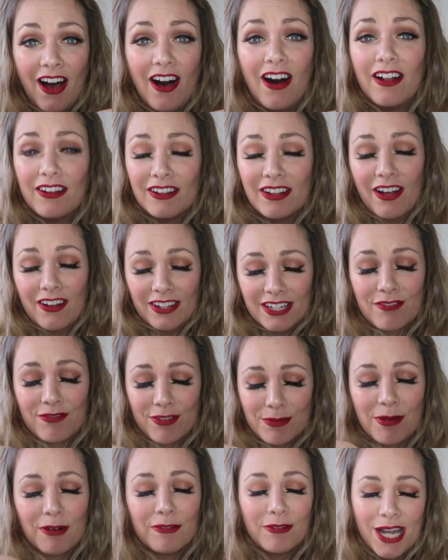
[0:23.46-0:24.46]
I'll
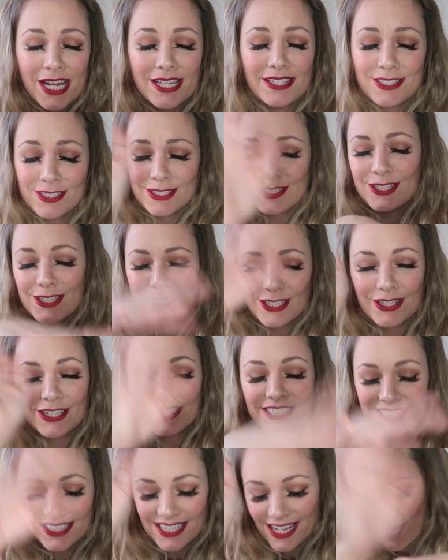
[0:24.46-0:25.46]
give you my wrists. You
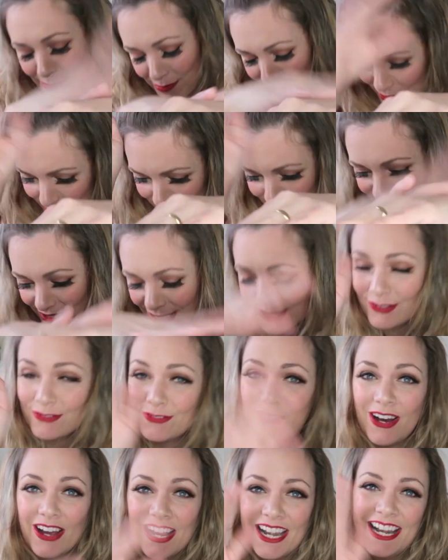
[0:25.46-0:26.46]
can slap them, it's
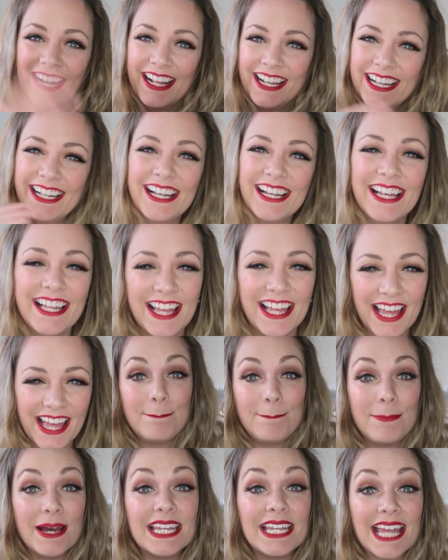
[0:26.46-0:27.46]
fine.
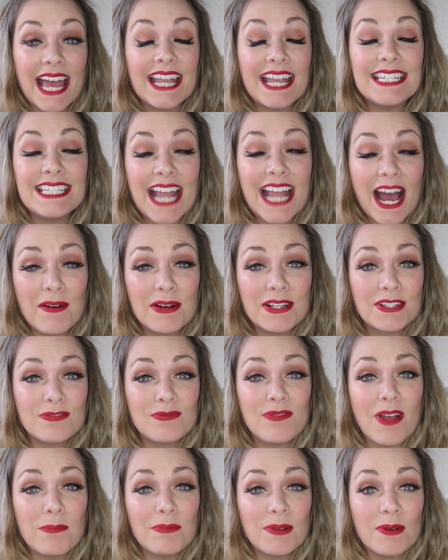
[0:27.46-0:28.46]
But yeah, now it's
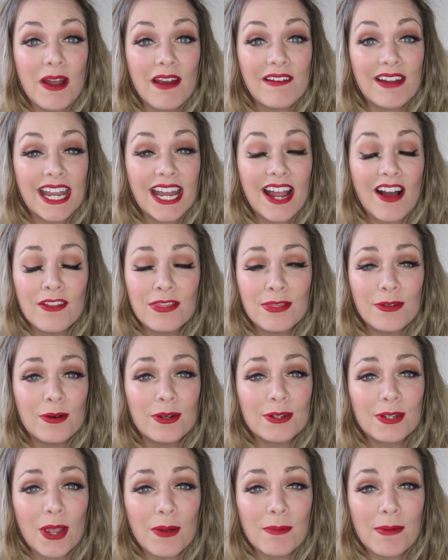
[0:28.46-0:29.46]
February, I
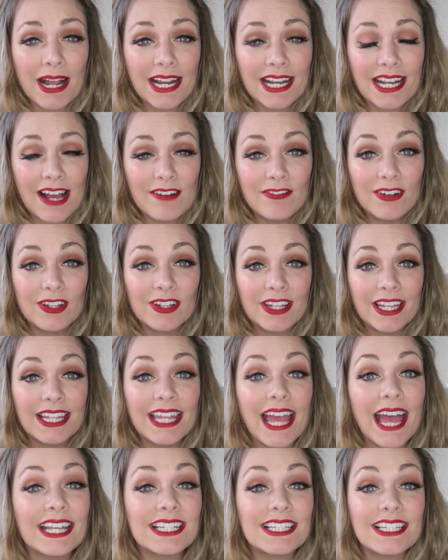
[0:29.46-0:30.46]
thought I'd go back and have a look
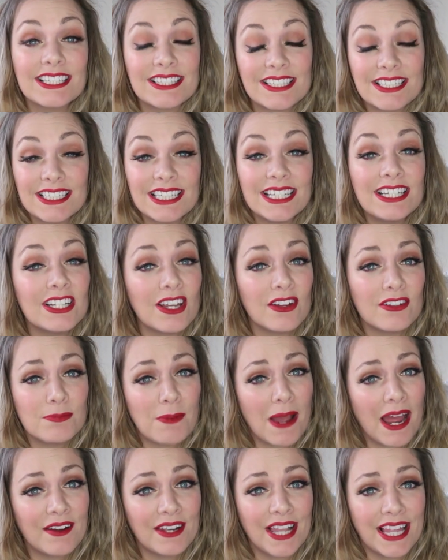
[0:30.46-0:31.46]
again because I didn't go to
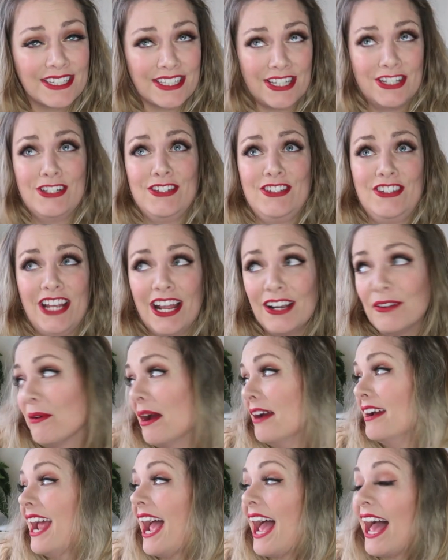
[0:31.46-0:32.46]
Poundland in
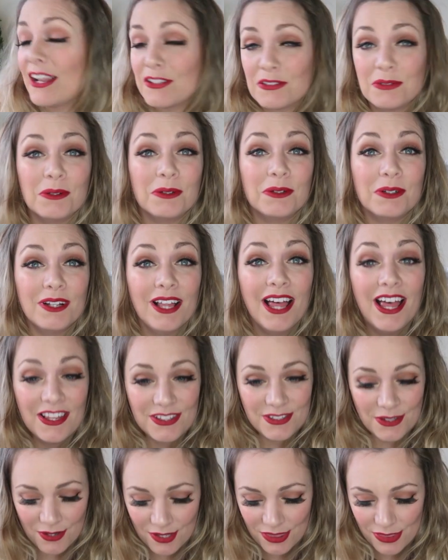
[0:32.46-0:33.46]
January at all.
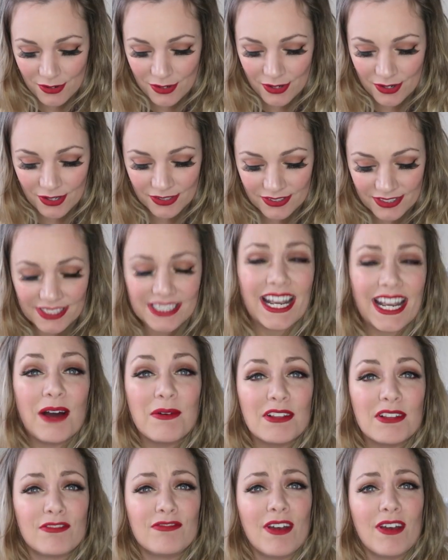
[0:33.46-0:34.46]
So I thought,
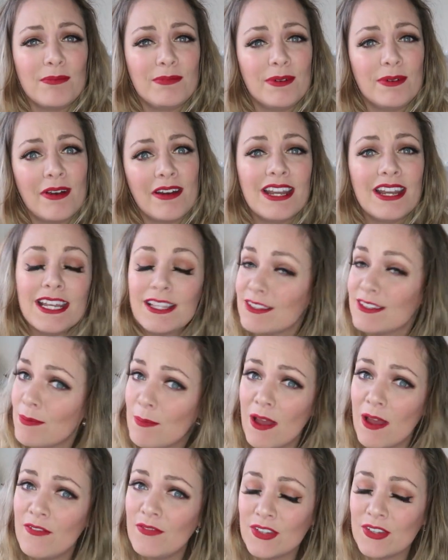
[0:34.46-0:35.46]
now it's February, it's the
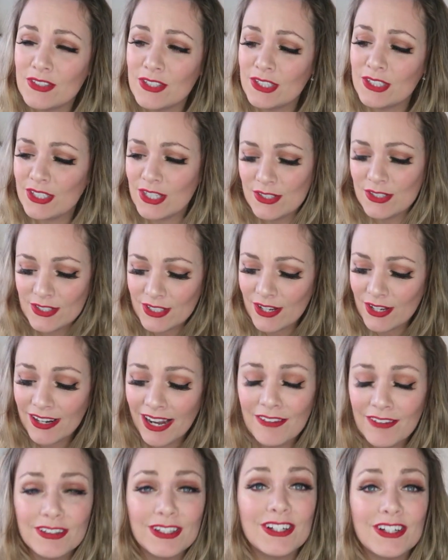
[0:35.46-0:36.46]
perfect excuse to go
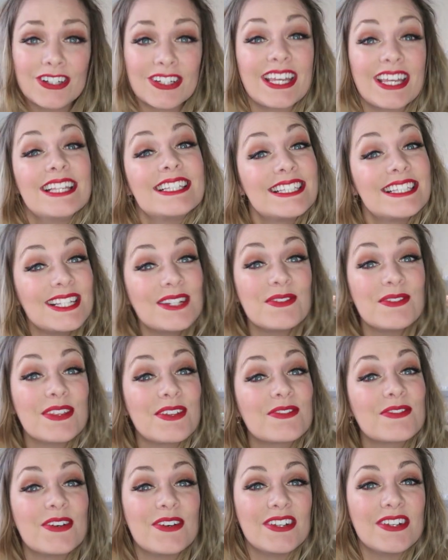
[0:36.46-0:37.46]
and have a look and see what
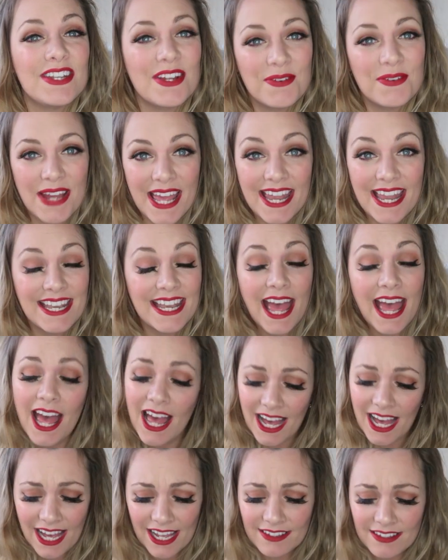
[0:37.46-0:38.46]
they've got new in.
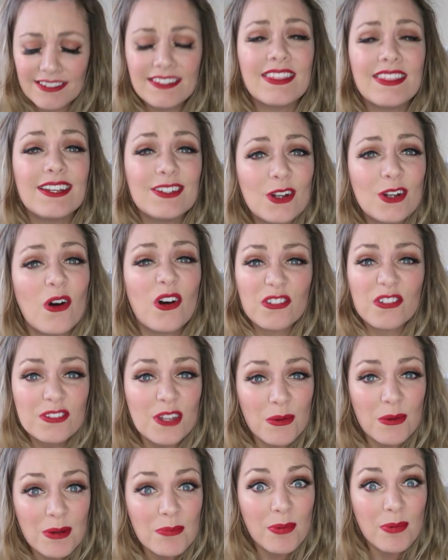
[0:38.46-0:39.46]
And they've got a
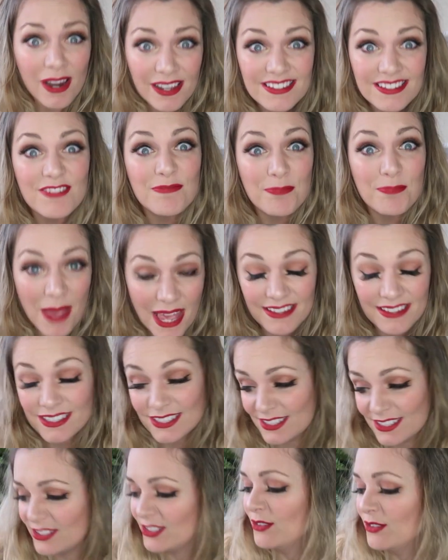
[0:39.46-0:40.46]
few impressive
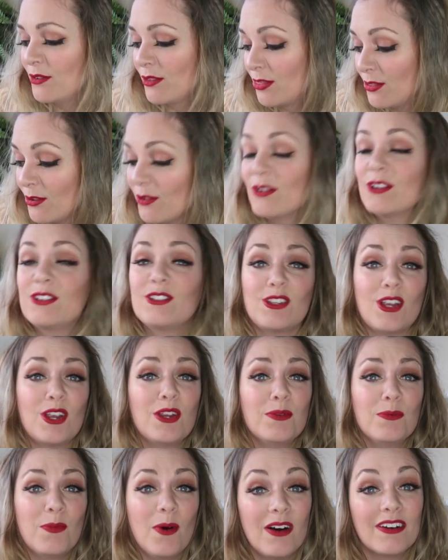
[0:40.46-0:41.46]
bits, so I thought I'd show
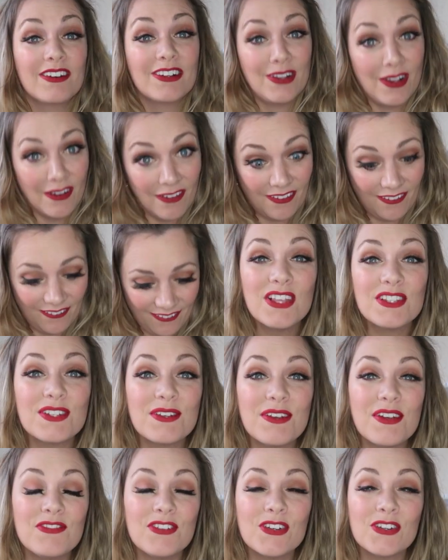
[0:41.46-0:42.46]
you what I've got.
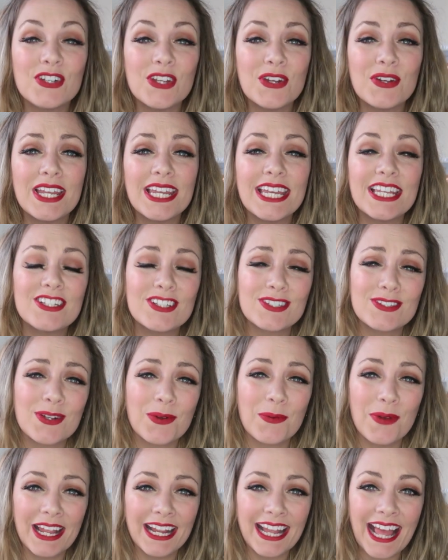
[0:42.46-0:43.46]
So if you're new here, just
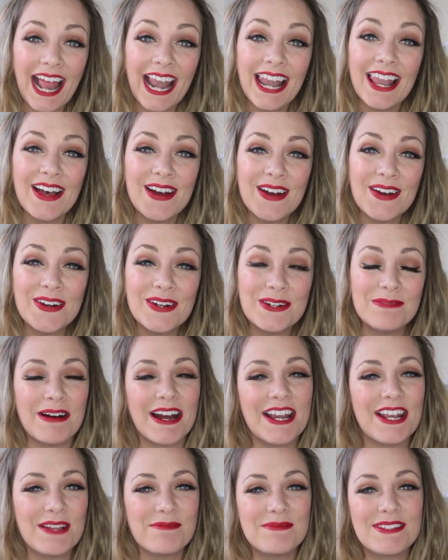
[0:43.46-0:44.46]
a quick hello,
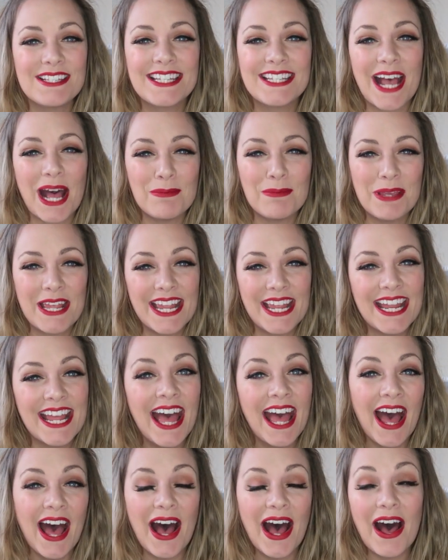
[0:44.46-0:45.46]
my name's Tabby.
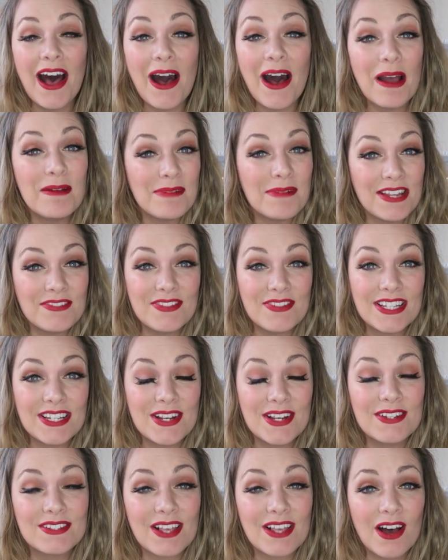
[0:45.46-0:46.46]
I make
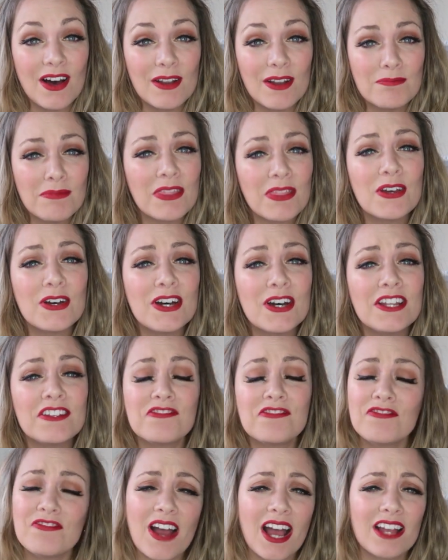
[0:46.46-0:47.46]
videos on motherhood
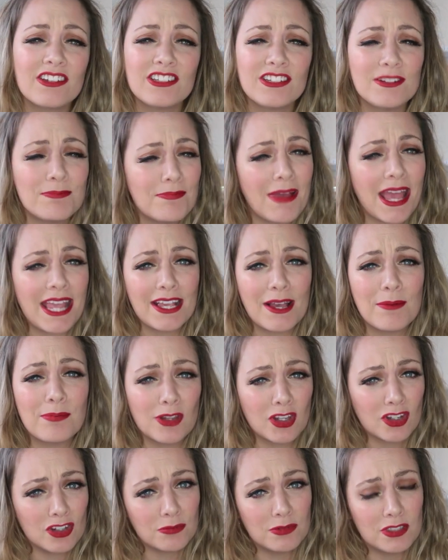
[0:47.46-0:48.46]
and fashion and makeup
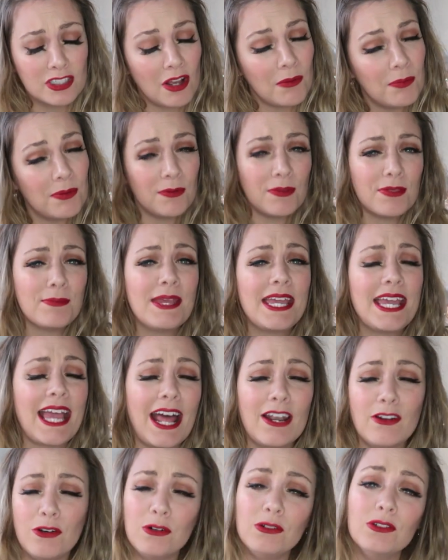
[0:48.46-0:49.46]
and come shopping with me
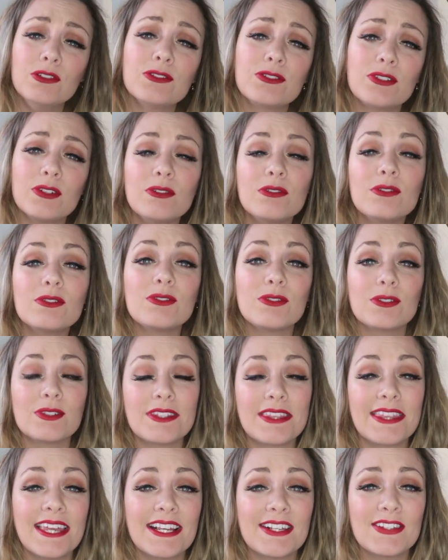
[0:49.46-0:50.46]
and hauls and all
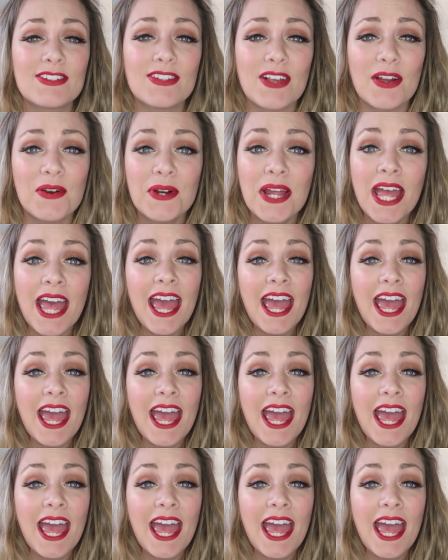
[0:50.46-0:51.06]
sorts of things. So